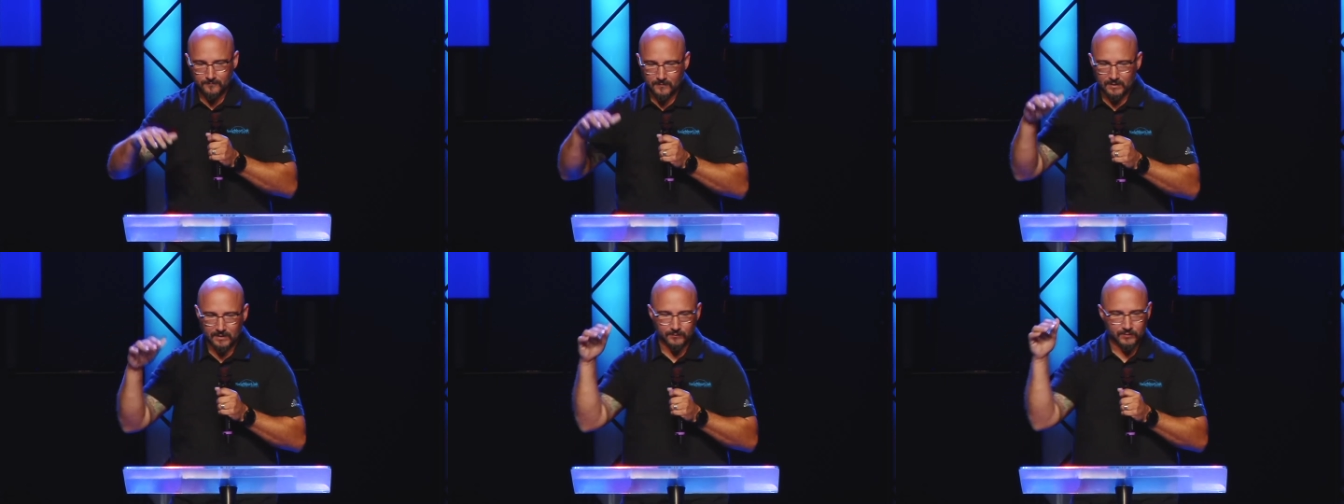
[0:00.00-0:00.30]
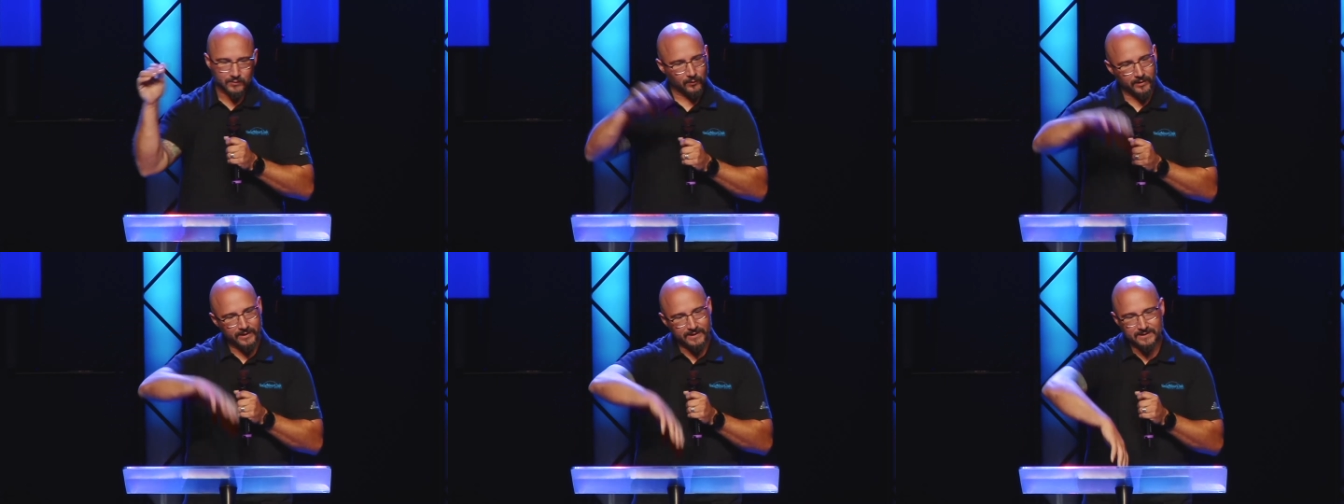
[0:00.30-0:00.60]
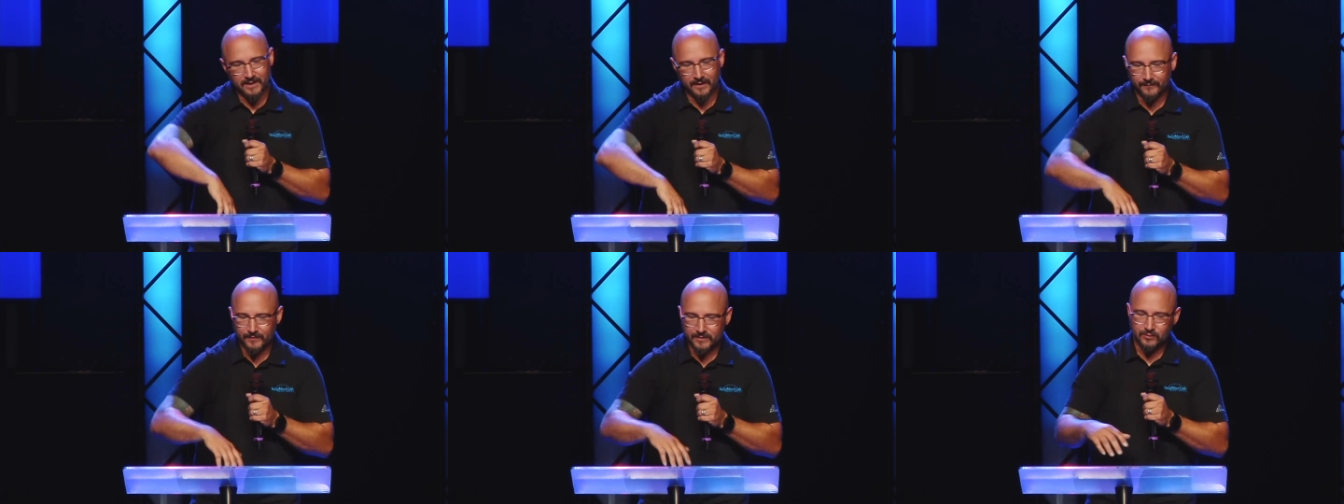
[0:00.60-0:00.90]
I'm
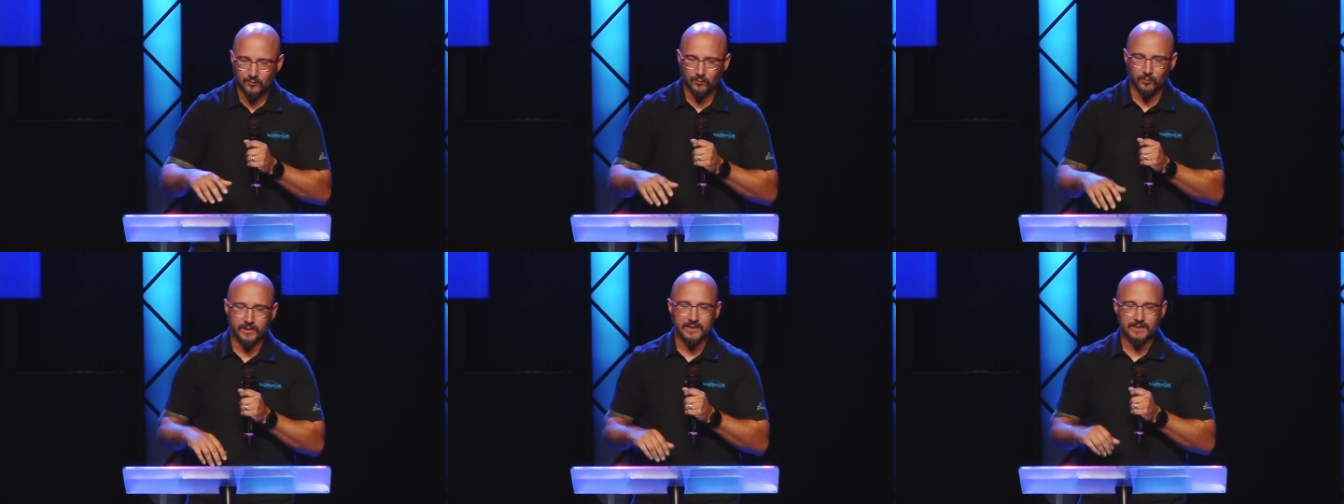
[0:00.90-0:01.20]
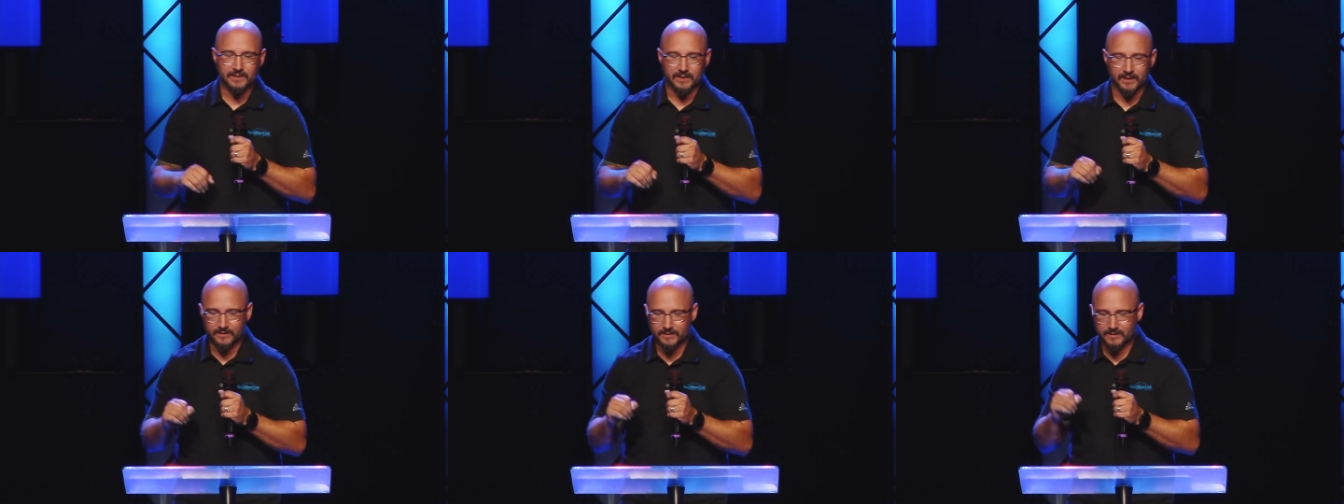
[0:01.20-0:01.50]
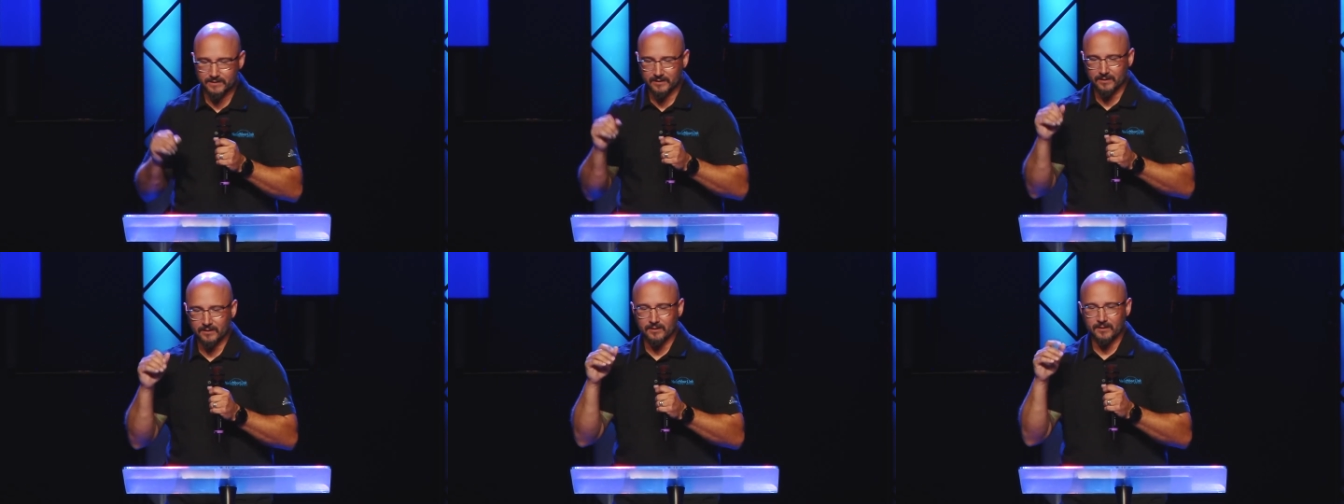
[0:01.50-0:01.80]
27,
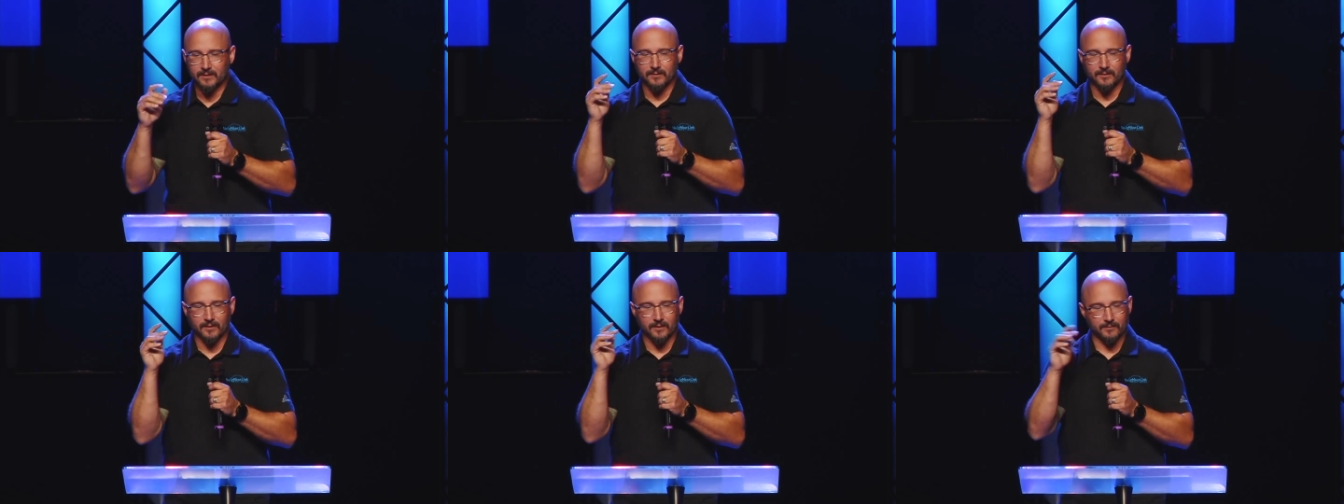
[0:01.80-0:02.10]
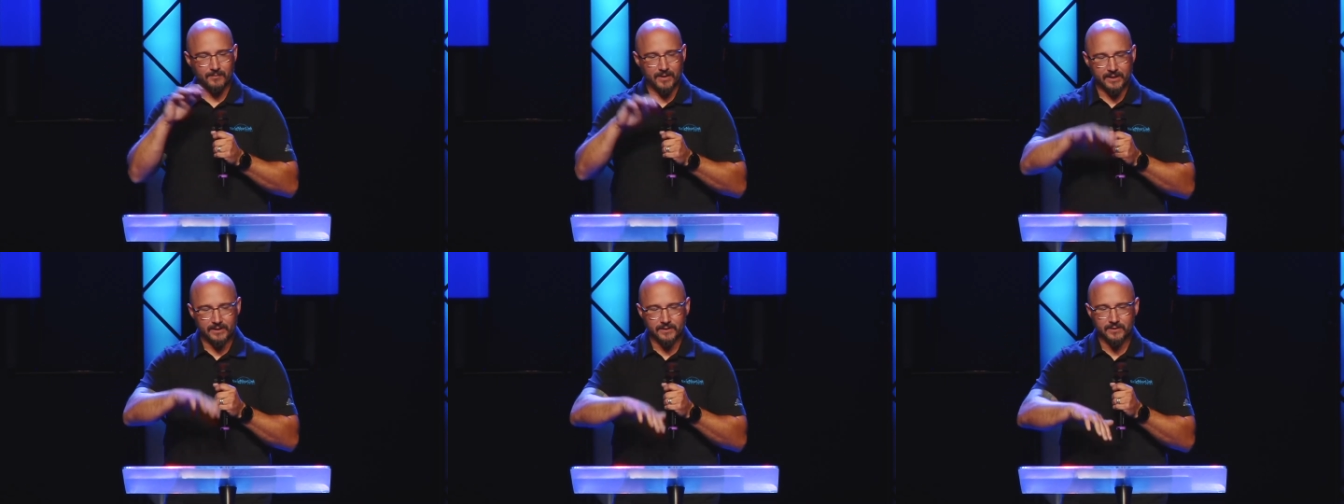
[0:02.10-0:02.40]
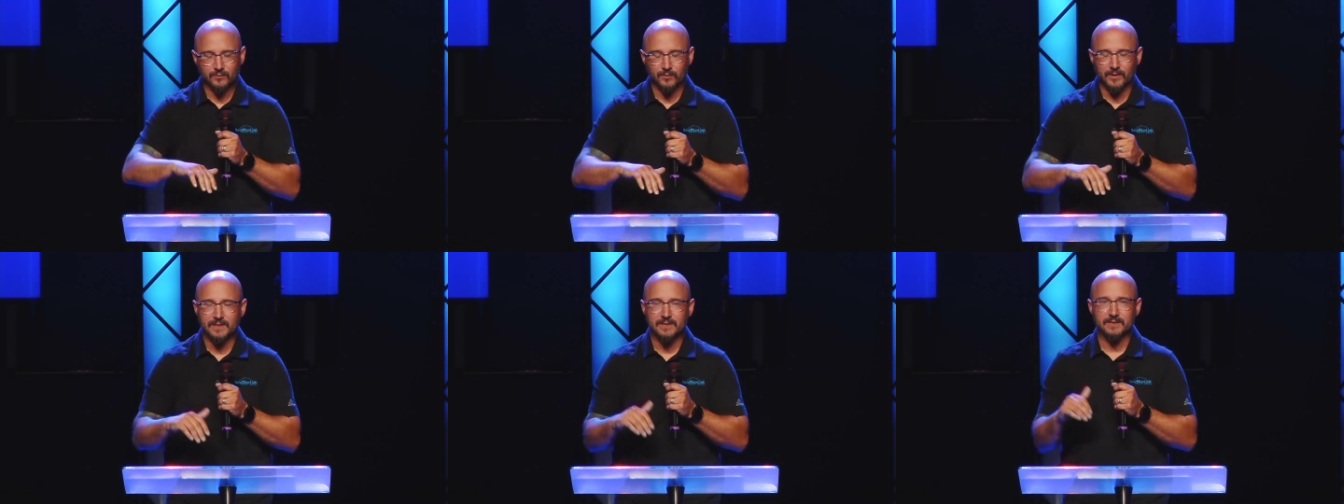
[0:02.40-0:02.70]
26, uh, Mandy's
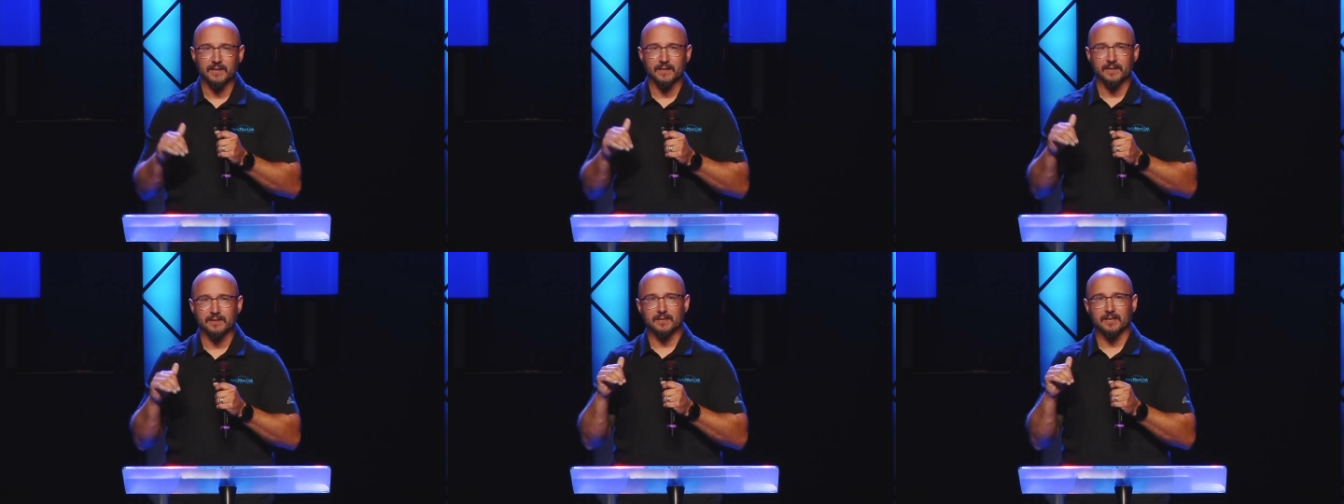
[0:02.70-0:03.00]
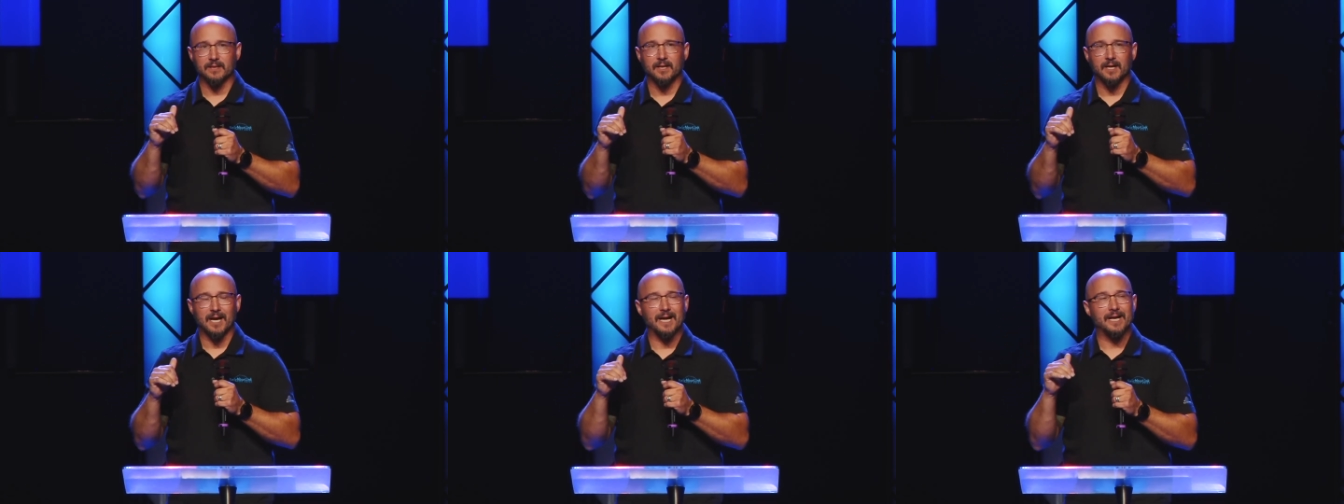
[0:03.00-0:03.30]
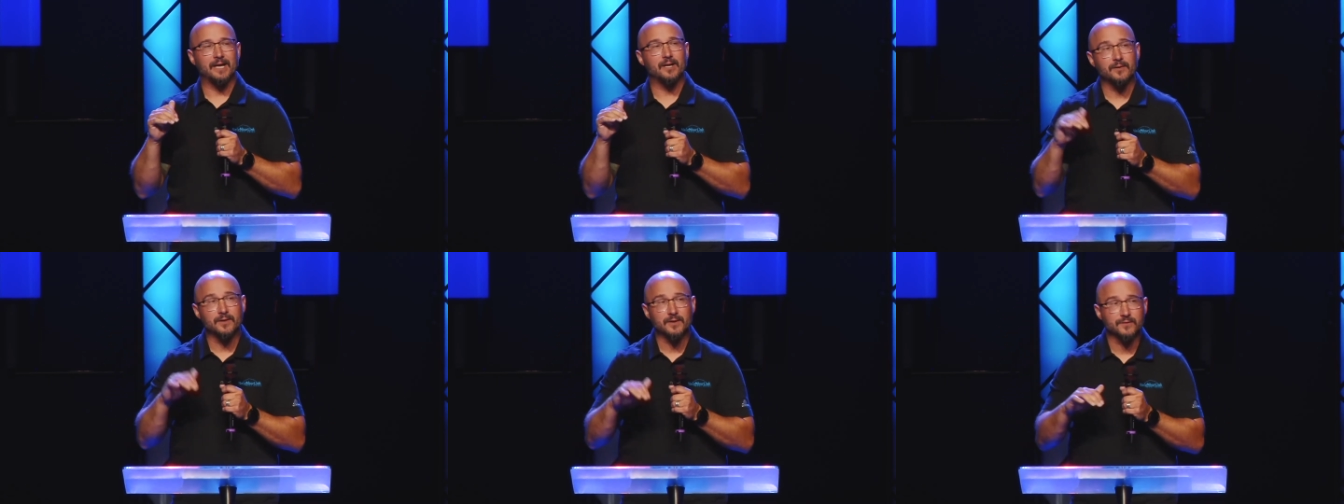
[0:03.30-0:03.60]
26, I
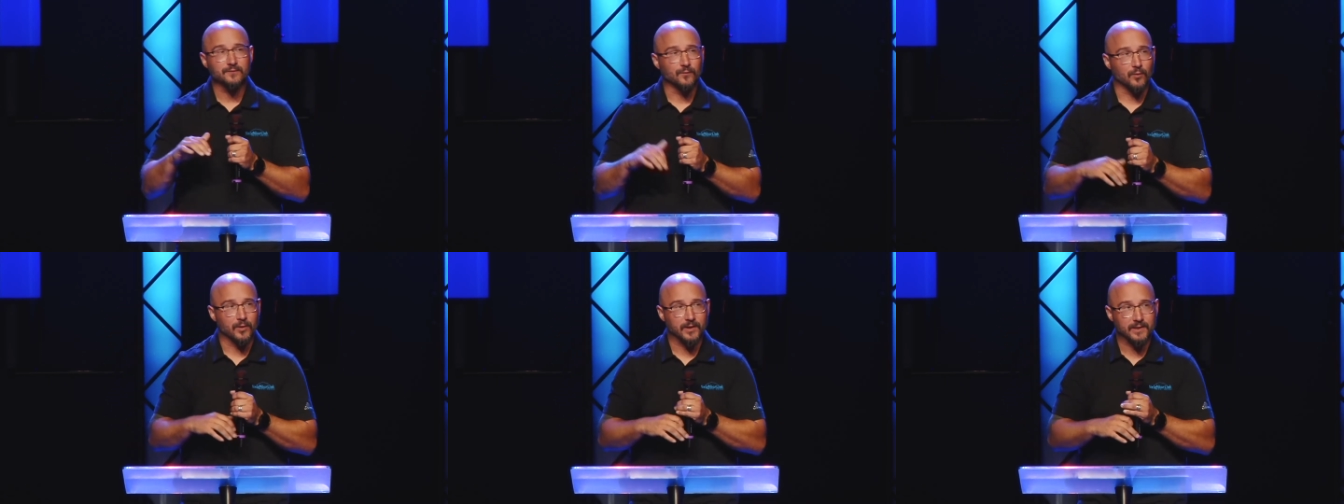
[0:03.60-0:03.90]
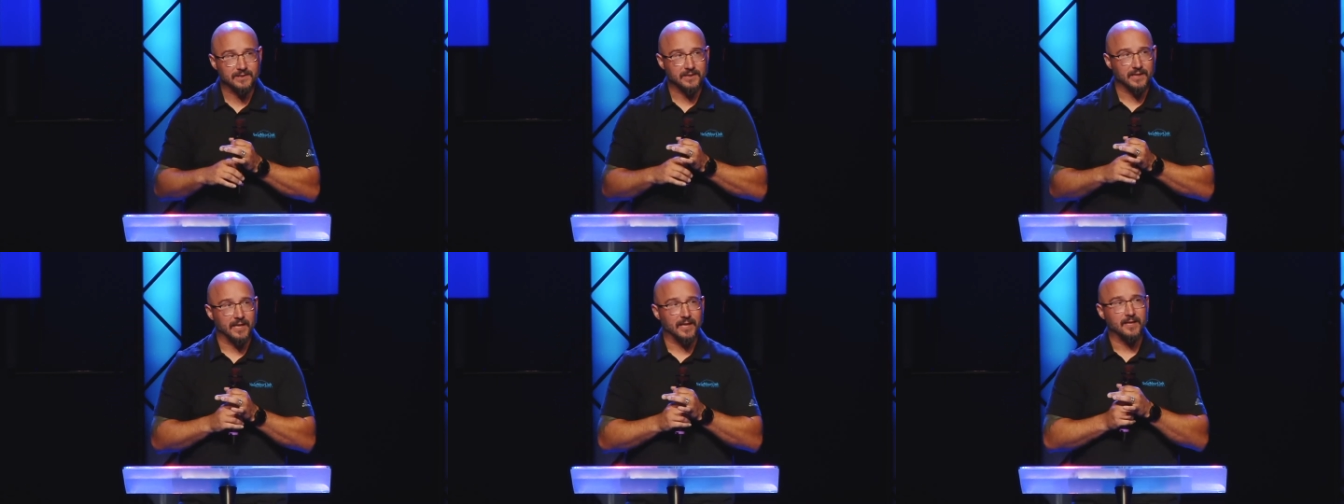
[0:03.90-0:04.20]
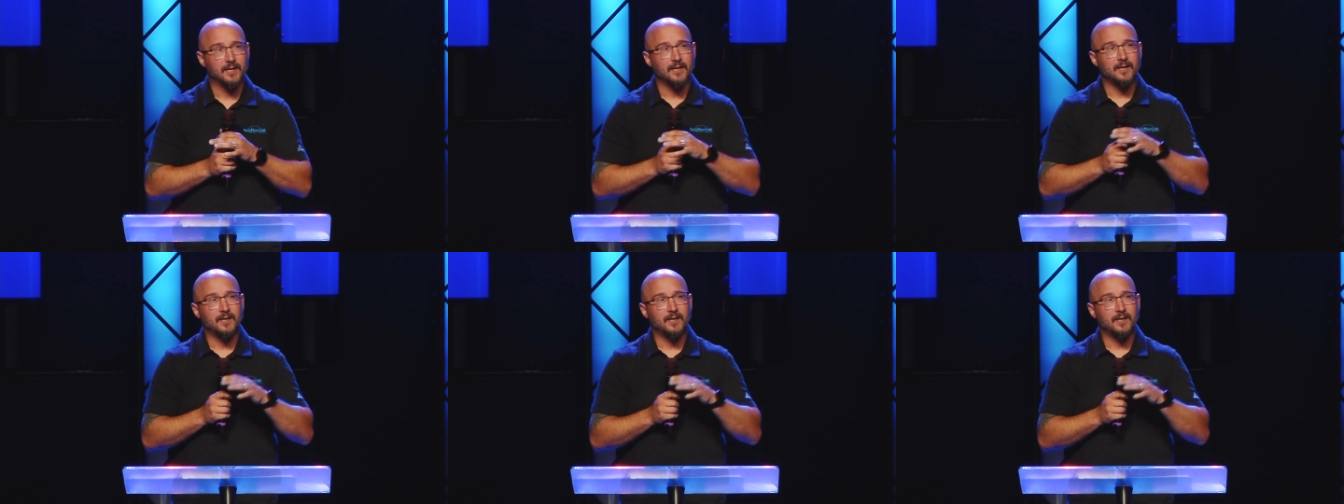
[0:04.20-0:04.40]
hear this voice say,